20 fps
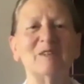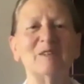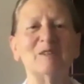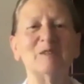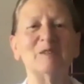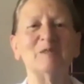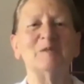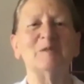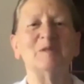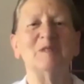
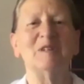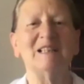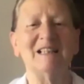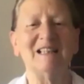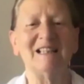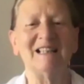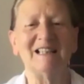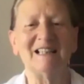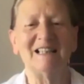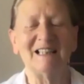
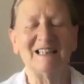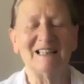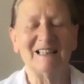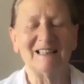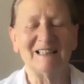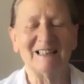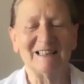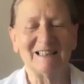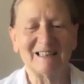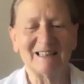
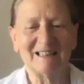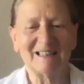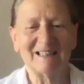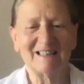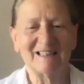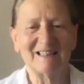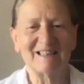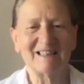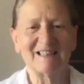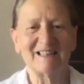Hello,
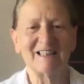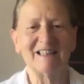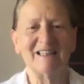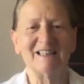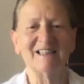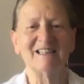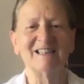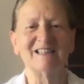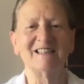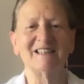this
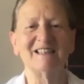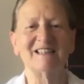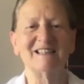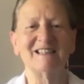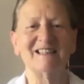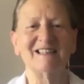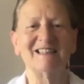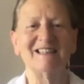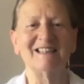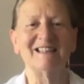is
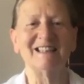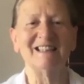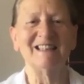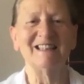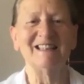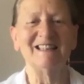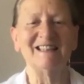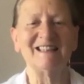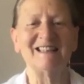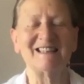Sister
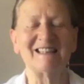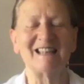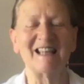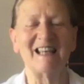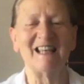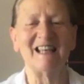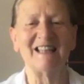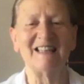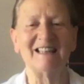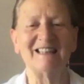Denise,
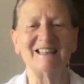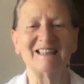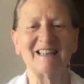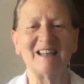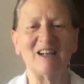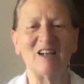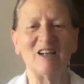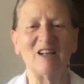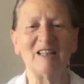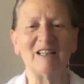and
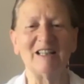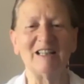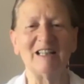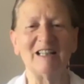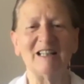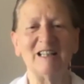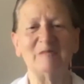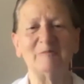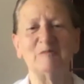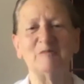I
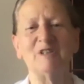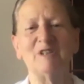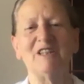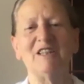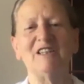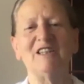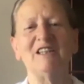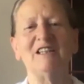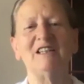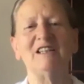am with
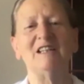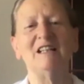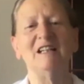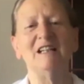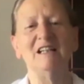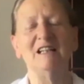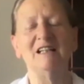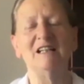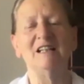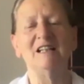the
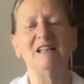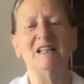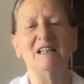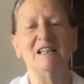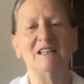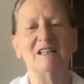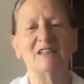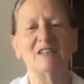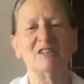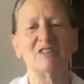
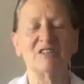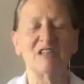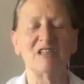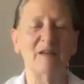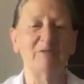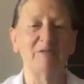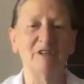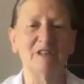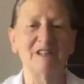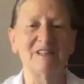San
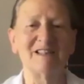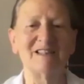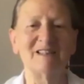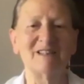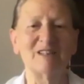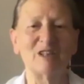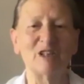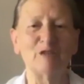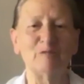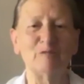
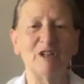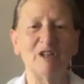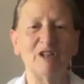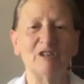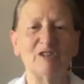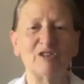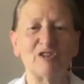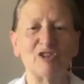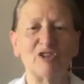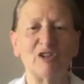Francisco
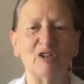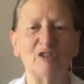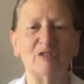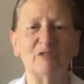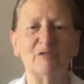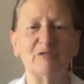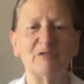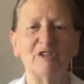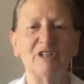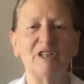branch
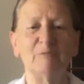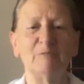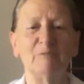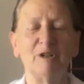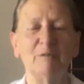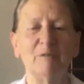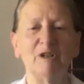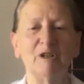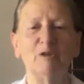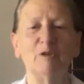of the
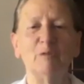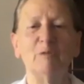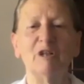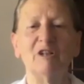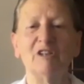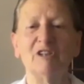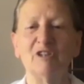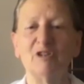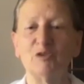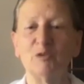Brahma
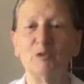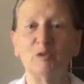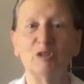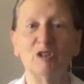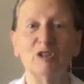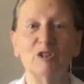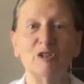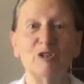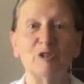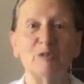Kumaris
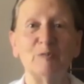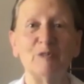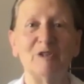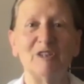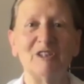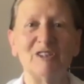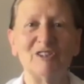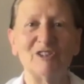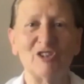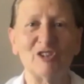World
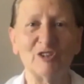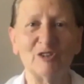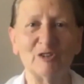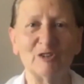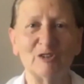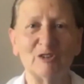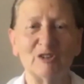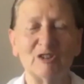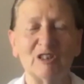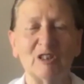
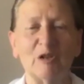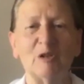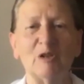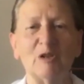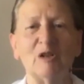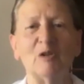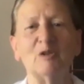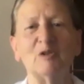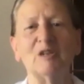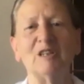Spiritual
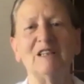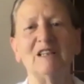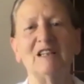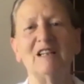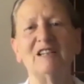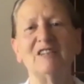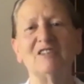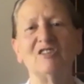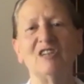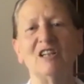
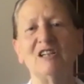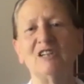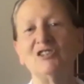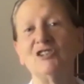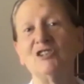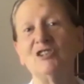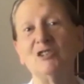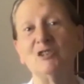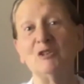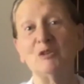
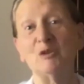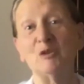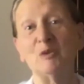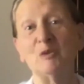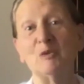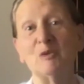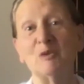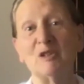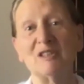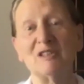Organization,
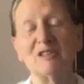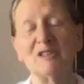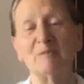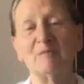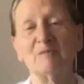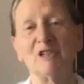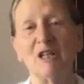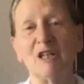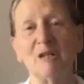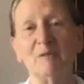or
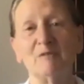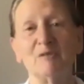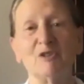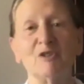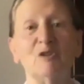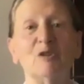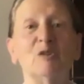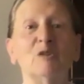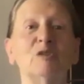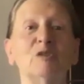sometimes
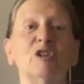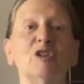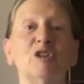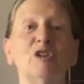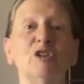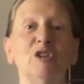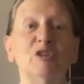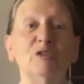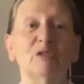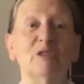called
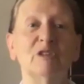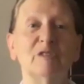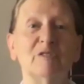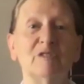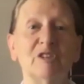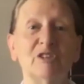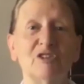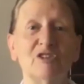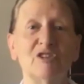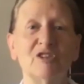
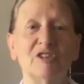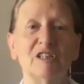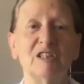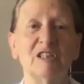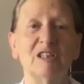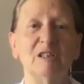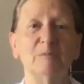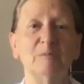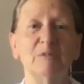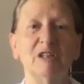
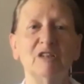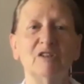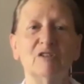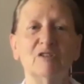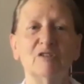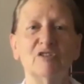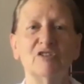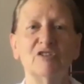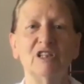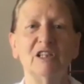University,
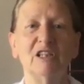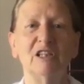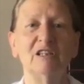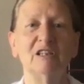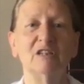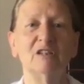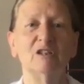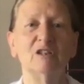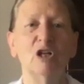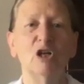because
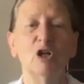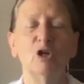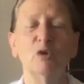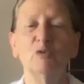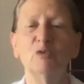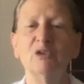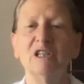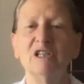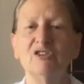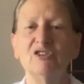here
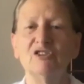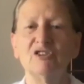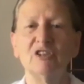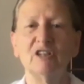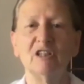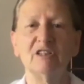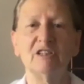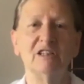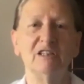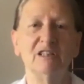we
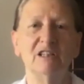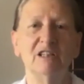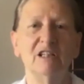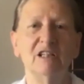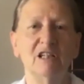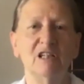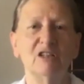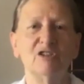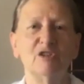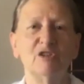study
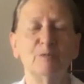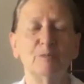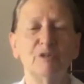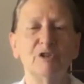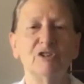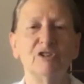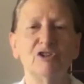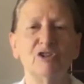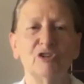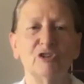
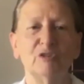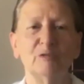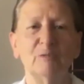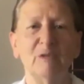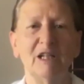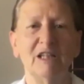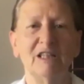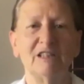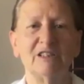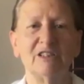spiritual
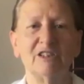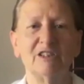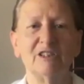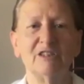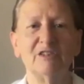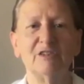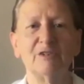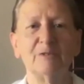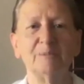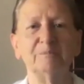
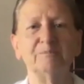matters.